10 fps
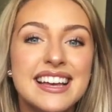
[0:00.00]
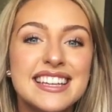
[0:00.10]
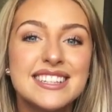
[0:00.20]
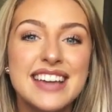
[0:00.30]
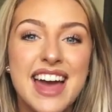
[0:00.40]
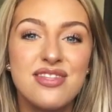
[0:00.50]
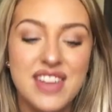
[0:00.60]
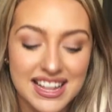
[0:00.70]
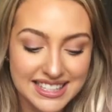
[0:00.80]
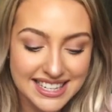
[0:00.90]
So yeah,
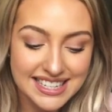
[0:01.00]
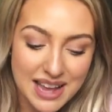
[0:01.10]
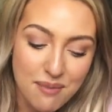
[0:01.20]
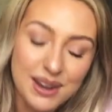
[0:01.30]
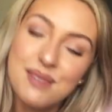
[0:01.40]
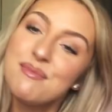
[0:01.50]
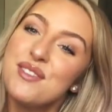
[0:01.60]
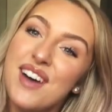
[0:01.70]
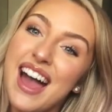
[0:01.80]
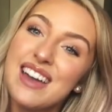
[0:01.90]
that's tip number
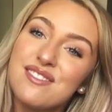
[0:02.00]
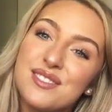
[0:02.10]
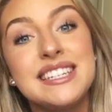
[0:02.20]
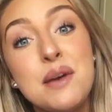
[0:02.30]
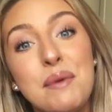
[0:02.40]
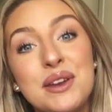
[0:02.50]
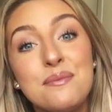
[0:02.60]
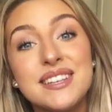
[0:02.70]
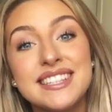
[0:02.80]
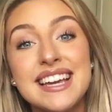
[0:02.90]
5. Tip
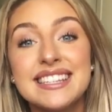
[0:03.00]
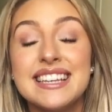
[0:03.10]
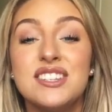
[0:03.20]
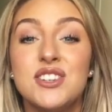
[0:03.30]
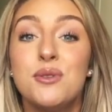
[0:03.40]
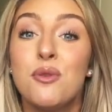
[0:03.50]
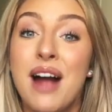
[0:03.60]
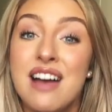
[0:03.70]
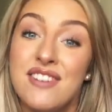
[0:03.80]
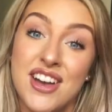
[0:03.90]
number 6 is to
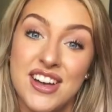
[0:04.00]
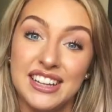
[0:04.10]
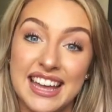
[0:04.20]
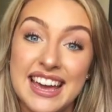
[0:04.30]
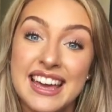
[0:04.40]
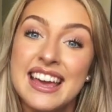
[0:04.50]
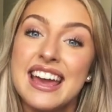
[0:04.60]
arrive early.